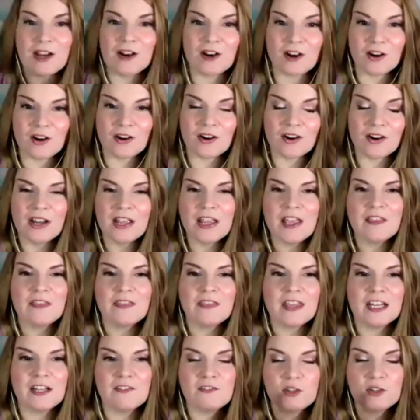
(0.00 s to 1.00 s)
bigger
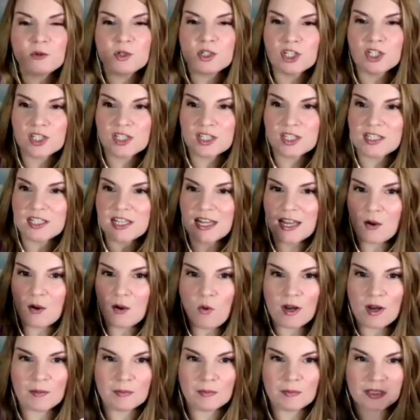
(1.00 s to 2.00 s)
than if you were just to
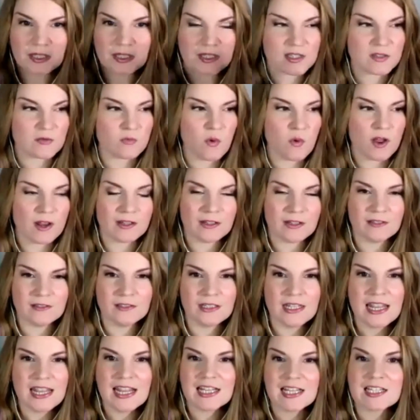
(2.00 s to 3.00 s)
take one plus
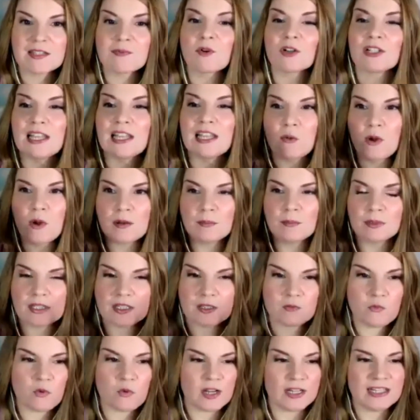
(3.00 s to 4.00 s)
one it's more like one
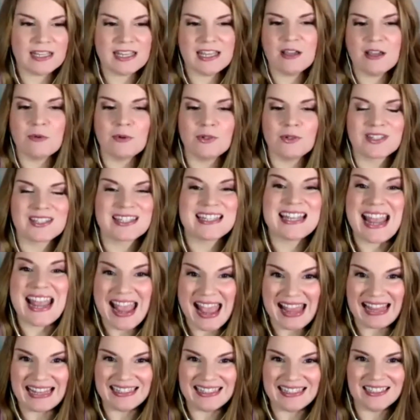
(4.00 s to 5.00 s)
plus one equals
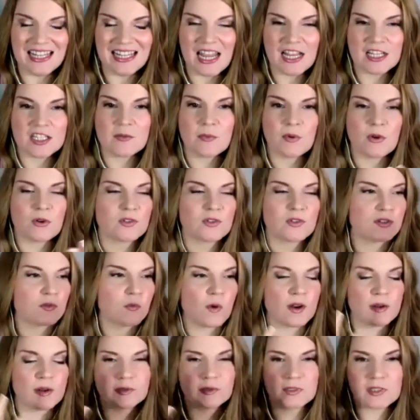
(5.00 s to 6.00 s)
10 as opposed
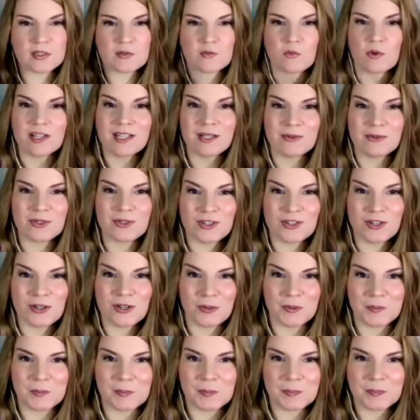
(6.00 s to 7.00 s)
to one plus one equals
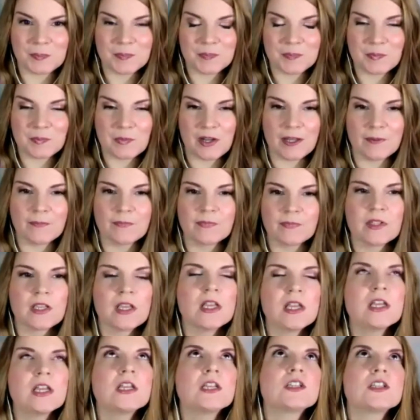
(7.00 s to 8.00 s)
two right
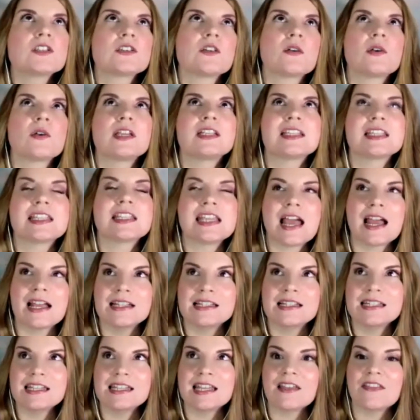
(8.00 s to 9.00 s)
so it's the
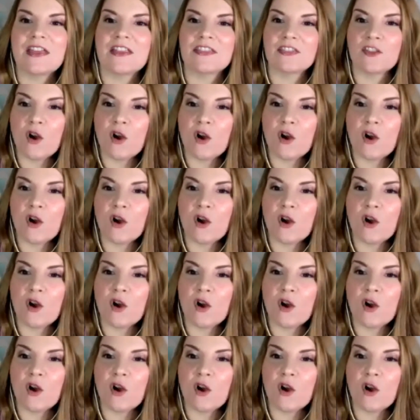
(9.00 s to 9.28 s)
idea